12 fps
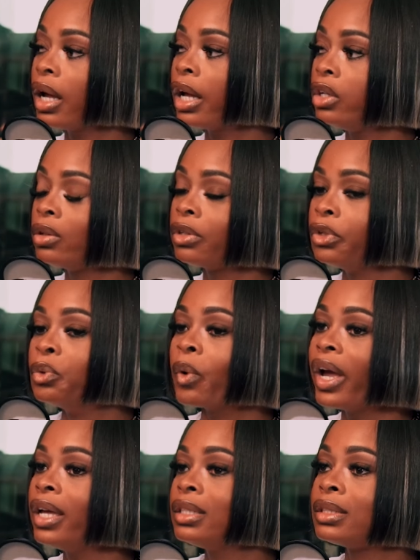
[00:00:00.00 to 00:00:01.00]
That's kind of how you
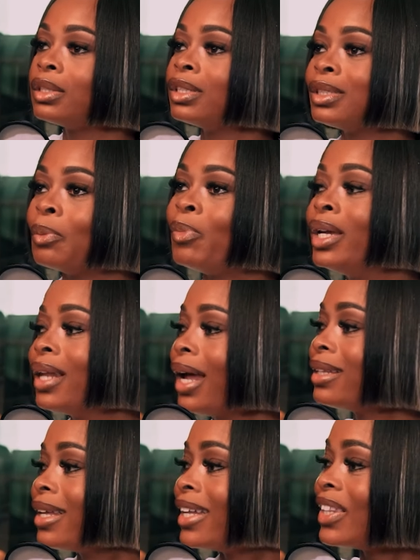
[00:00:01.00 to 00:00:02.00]
raised to be like that,